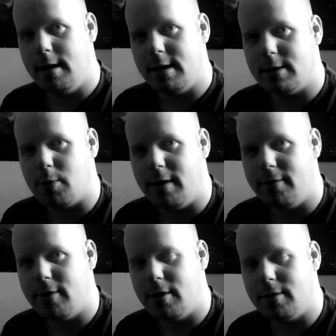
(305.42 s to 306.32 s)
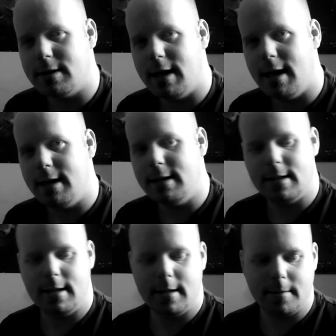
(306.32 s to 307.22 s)
just wait for those guys
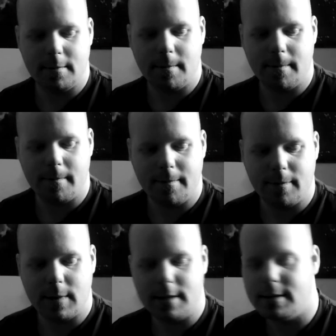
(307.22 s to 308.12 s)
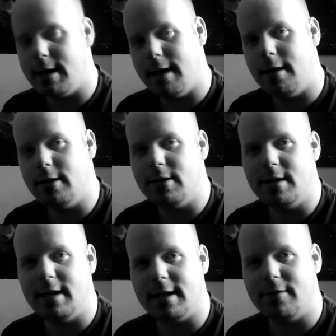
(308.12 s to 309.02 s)
and just head on to
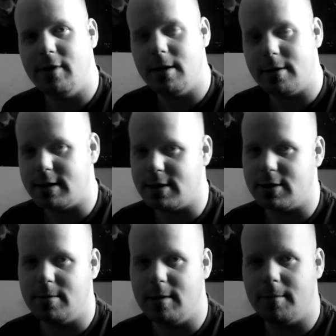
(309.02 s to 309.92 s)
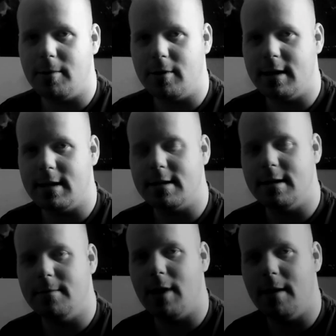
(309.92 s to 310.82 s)
the next video because it should be uploaded at the
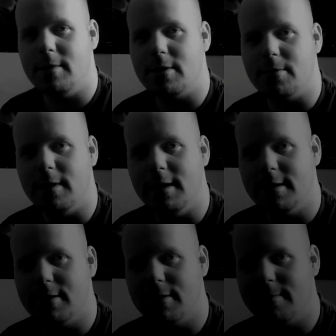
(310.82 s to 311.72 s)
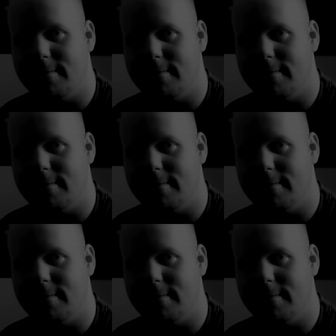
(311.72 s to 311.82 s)
same time this one is.